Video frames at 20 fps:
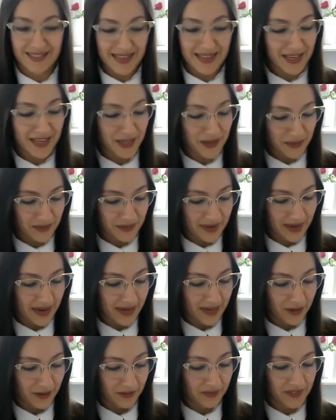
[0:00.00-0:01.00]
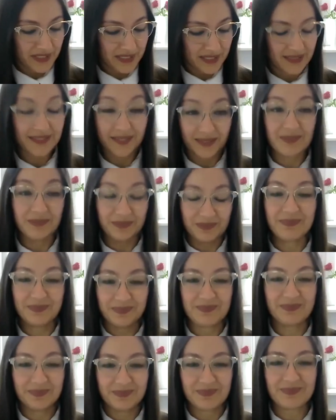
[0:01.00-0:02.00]
Thank and you. That's where I, I think I think your
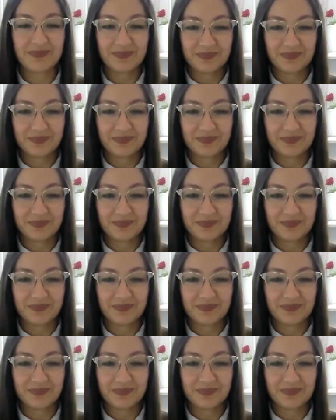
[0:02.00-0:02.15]
notion of